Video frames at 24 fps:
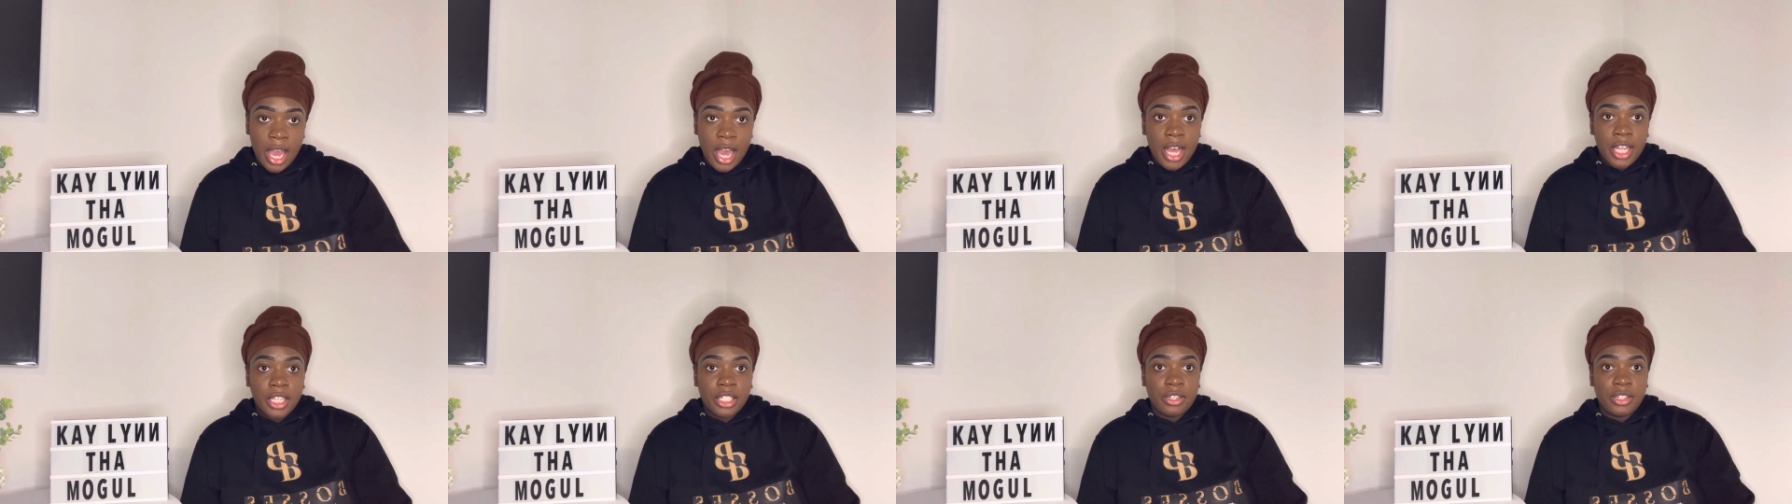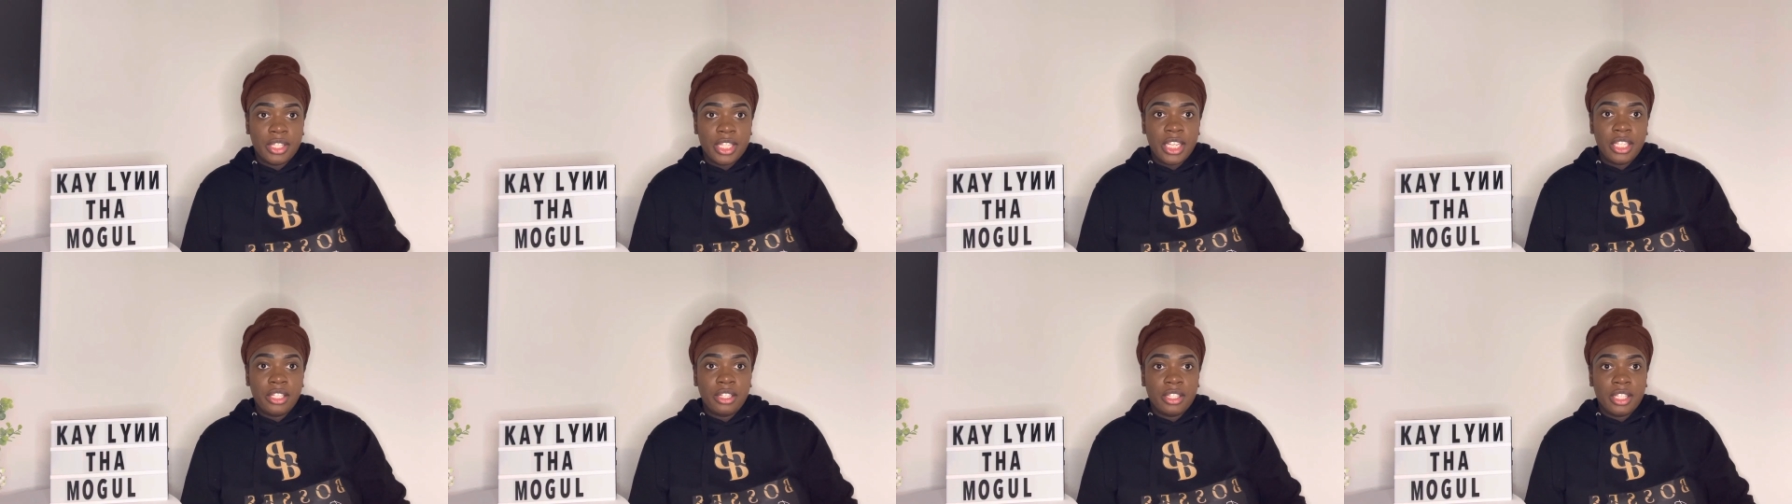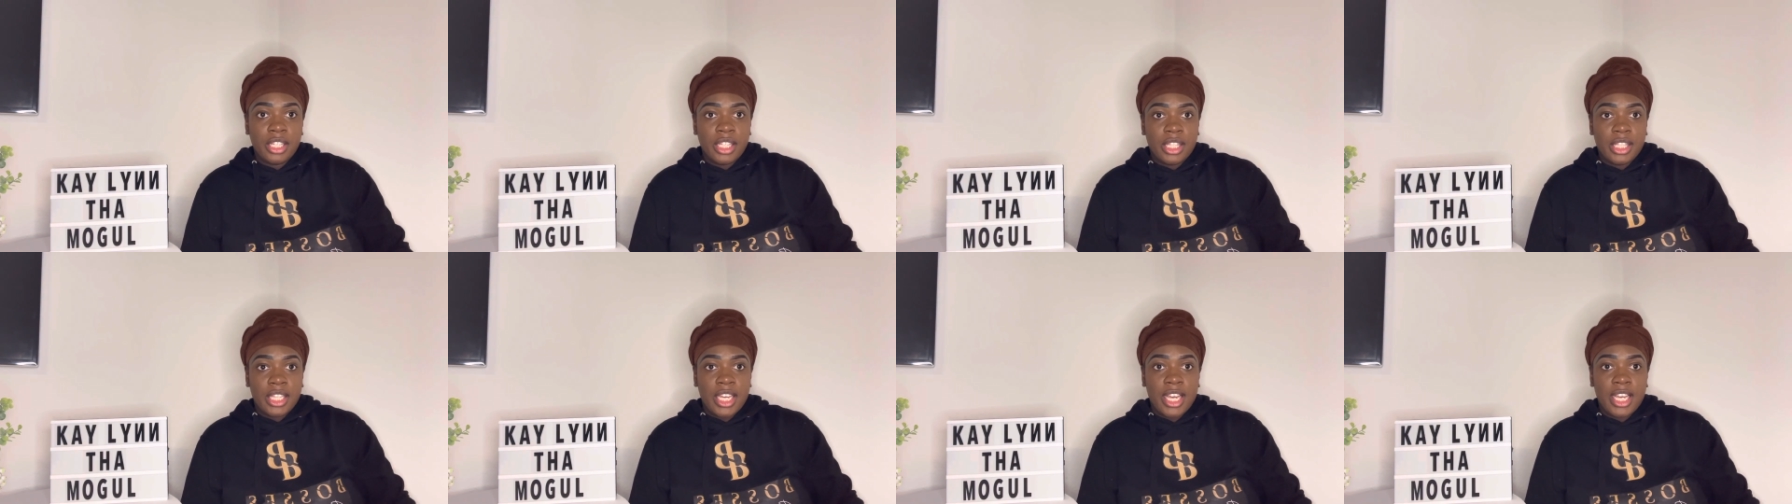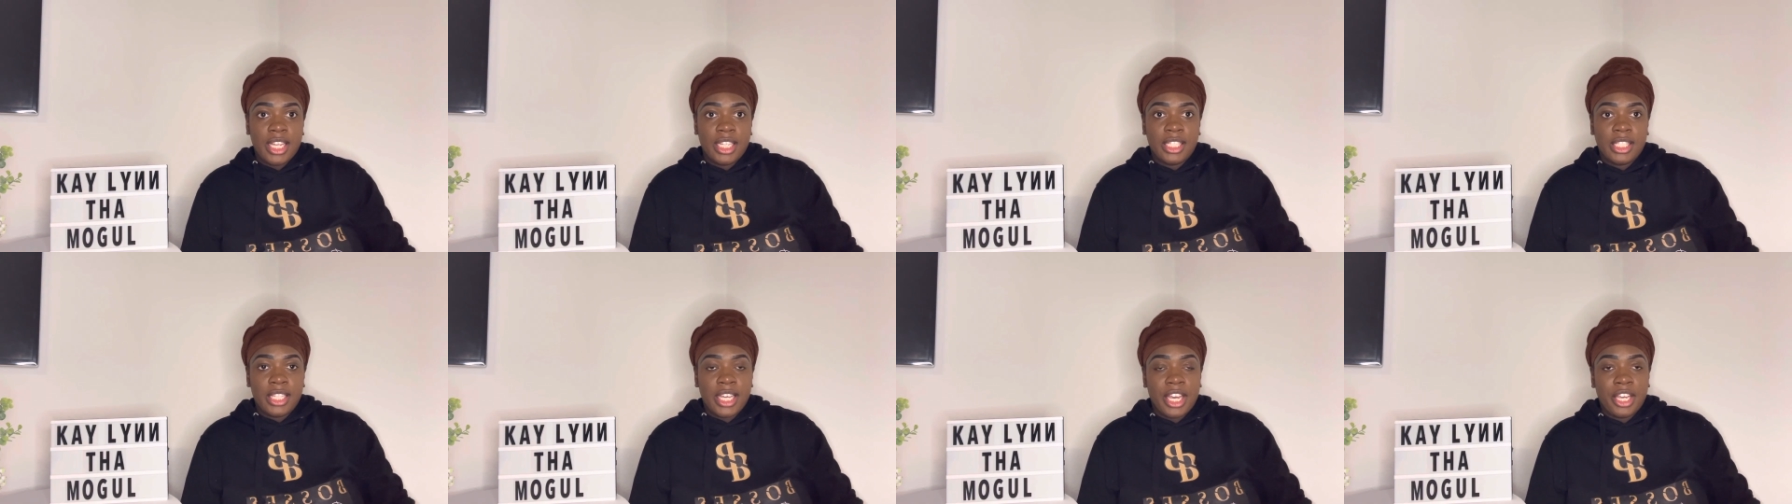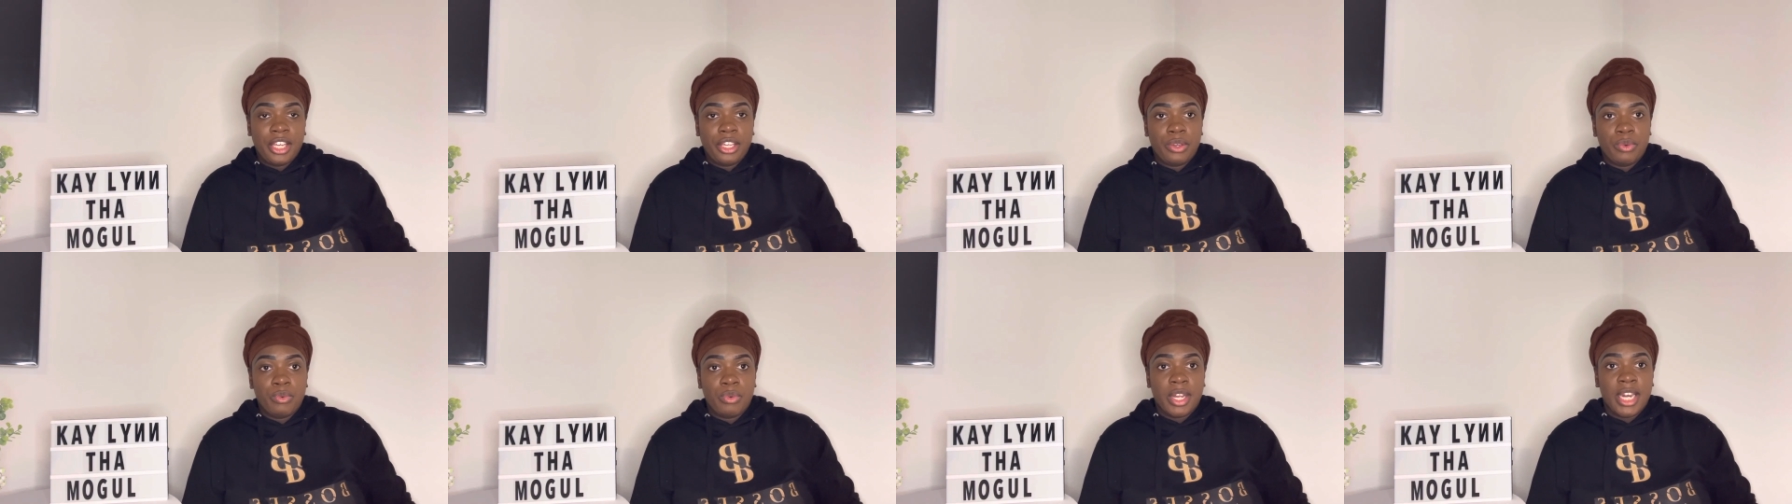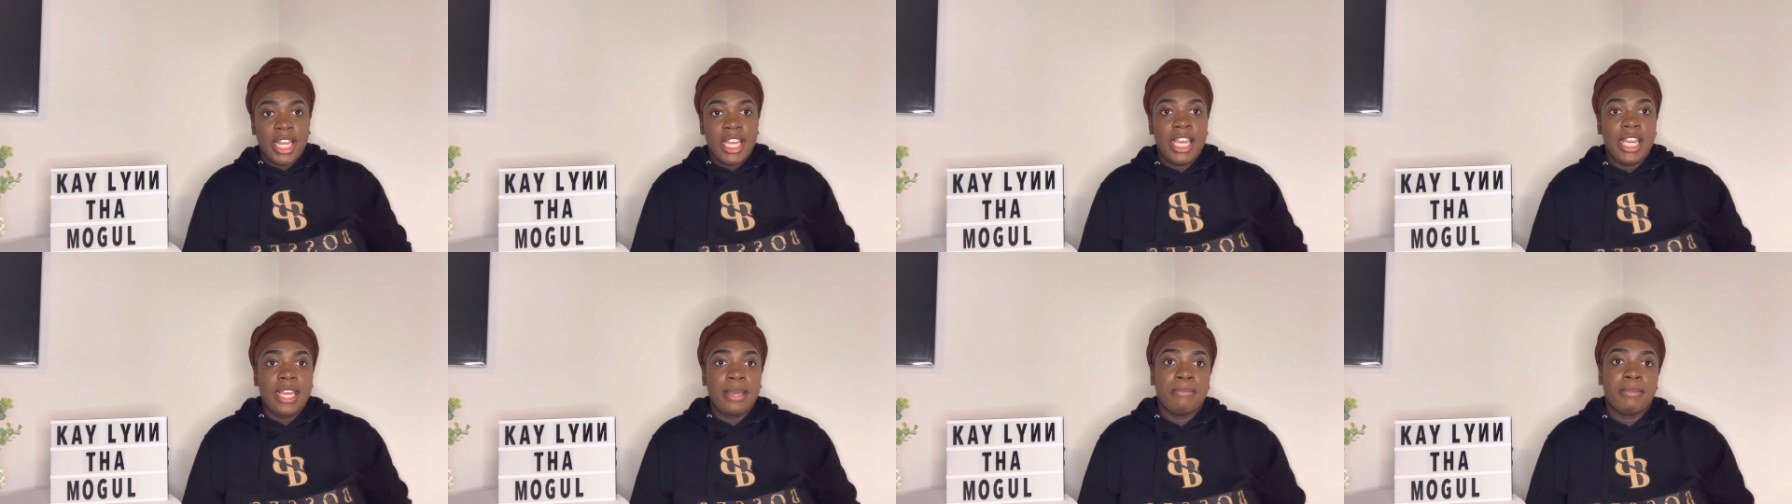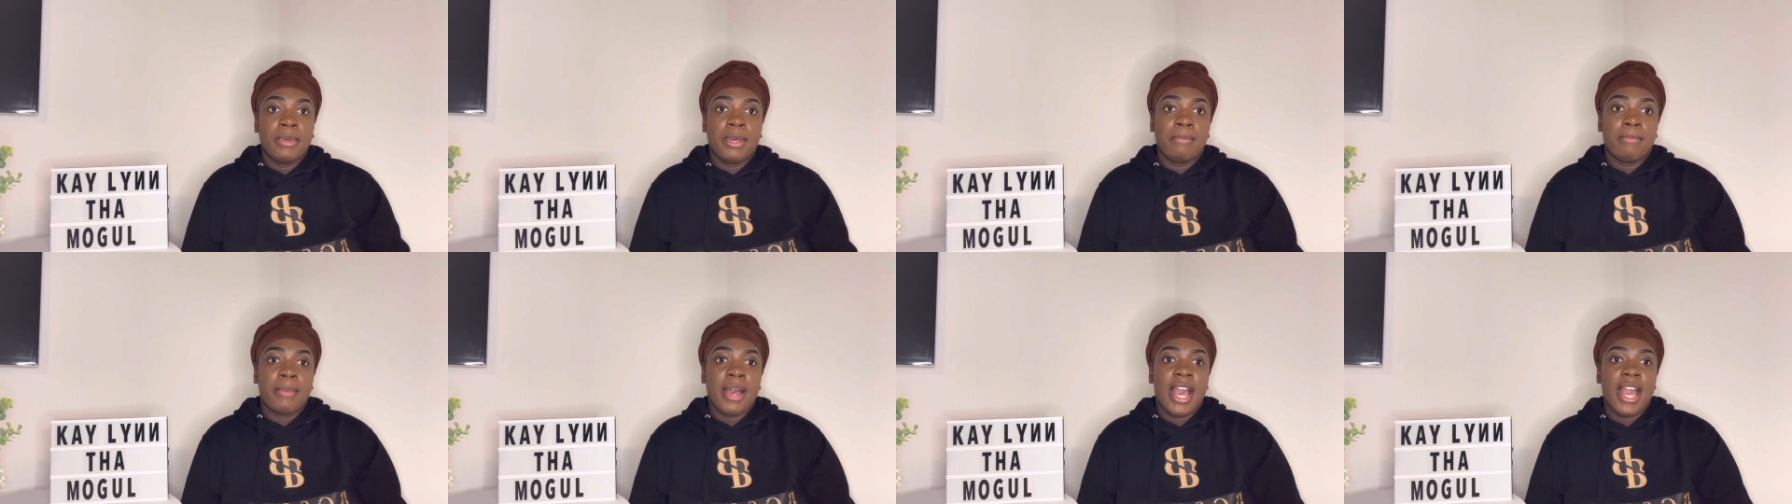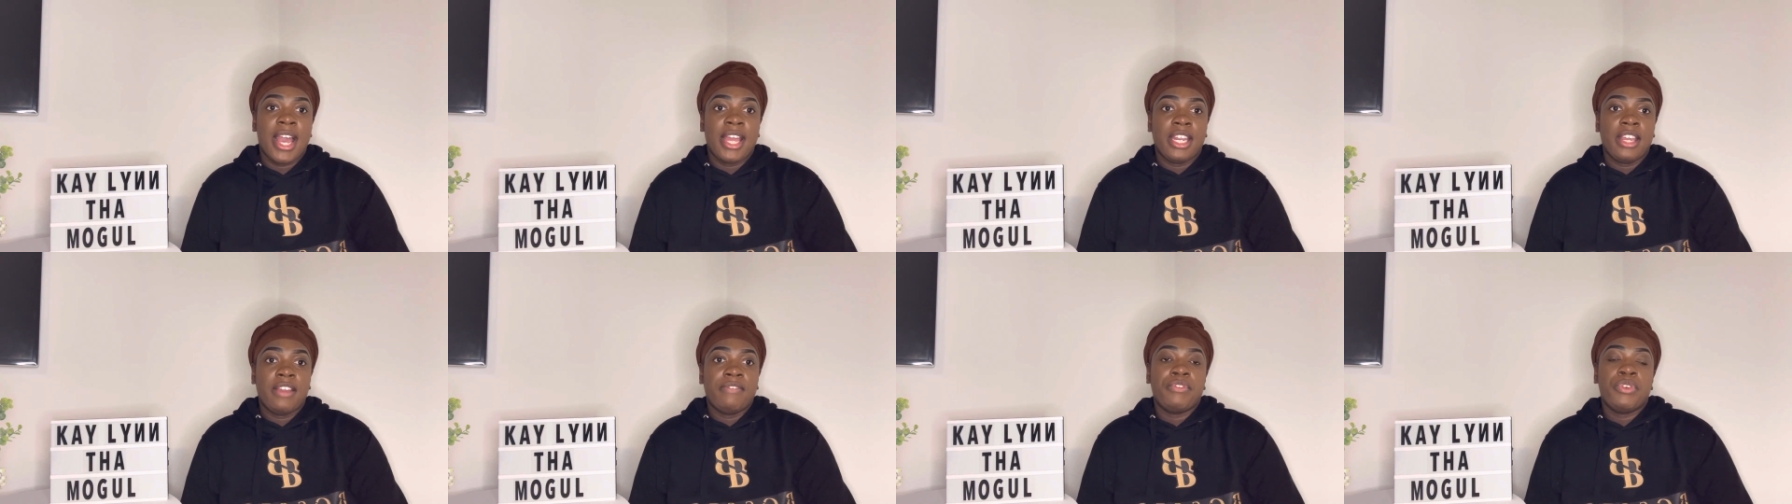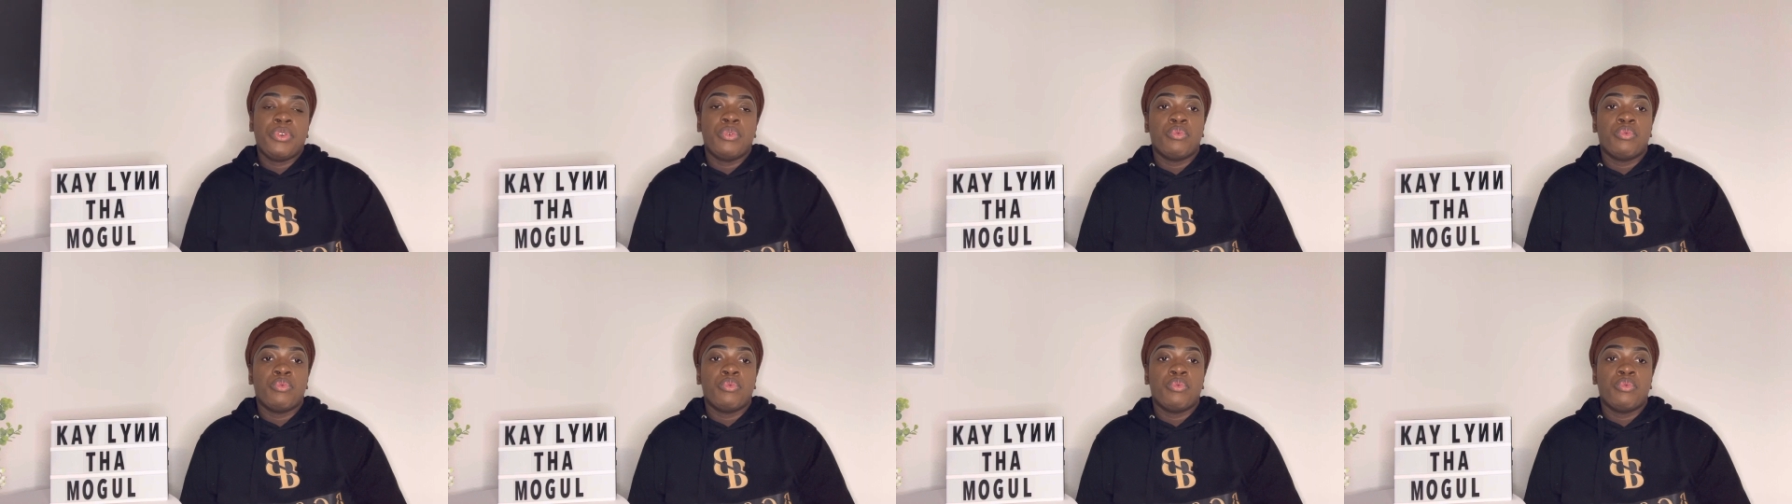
So these are the things that you want to keep in mind if you